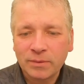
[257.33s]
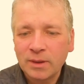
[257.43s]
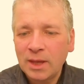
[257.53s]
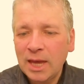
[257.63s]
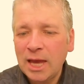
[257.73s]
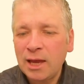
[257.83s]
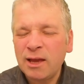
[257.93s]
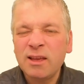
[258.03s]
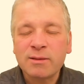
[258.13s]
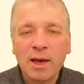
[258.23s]
Here
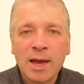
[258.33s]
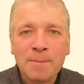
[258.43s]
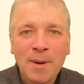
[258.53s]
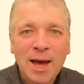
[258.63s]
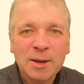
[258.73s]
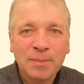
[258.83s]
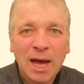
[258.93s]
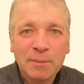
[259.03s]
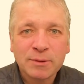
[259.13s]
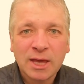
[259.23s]
is a man
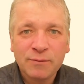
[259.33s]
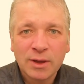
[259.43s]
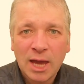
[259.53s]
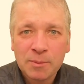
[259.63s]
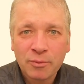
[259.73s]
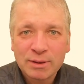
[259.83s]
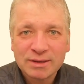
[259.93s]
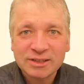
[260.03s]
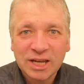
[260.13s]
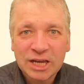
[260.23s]
perhaps giving a
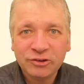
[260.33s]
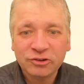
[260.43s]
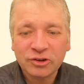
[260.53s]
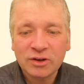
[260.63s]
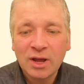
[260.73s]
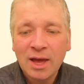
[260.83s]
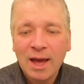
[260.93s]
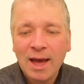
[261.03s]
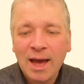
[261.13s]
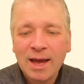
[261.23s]
presentation,
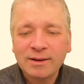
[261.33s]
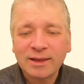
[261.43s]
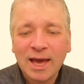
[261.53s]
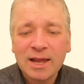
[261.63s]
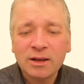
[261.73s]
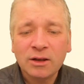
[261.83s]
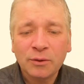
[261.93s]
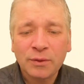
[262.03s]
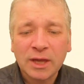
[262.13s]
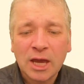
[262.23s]
and again,
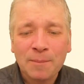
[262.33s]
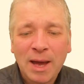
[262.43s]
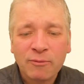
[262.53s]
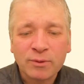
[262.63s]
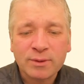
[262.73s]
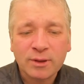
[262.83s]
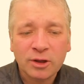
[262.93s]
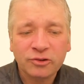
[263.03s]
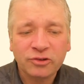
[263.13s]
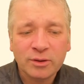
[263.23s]
thinking about
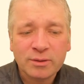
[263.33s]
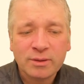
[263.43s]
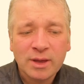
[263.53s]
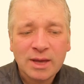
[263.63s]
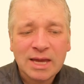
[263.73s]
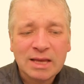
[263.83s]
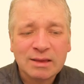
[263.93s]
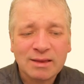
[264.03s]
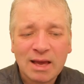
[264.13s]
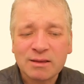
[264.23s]
researchers, he
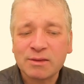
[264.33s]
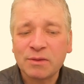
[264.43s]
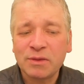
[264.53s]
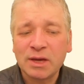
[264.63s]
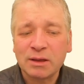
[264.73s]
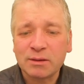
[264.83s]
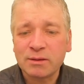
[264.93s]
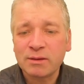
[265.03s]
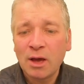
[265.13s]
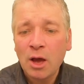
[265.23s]
says
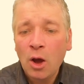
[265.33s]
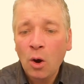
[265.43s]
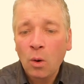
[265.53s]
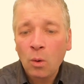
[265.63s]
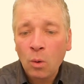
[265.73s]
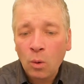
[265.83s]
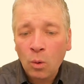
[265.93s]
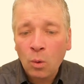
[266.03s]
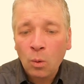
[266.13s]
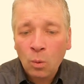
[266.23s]
this.
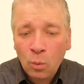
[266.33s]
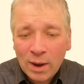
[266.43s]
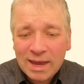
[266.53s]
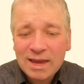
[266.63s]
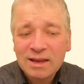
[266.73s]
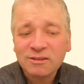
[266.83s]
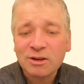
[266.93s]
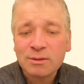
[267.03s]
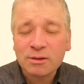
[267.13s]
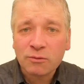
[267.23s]
We
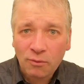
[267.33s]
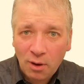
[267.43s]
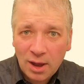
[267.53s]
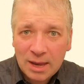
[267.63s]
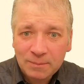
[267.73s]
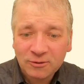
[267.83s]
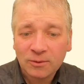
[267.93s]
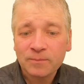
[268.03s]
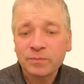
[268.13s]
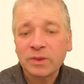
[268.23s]
described
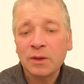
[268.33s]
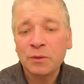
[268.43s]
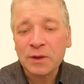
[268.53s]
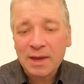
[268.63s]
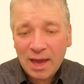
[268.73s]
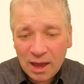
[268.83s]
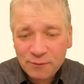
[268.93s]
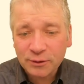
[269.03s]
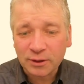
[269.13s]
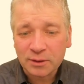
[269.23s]
the
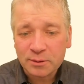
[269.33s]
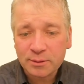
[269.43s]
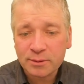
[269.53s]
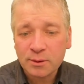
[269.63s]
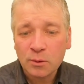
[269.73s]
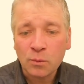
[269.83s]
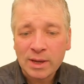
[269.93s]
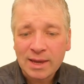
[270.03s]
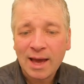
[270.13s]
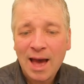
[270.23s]
evidence
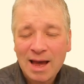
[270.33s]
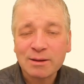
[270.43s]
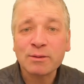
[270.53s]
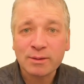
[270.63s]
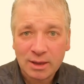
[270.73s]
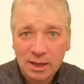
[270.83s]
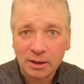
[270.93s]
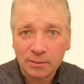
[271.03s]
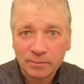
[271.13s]
we had seen.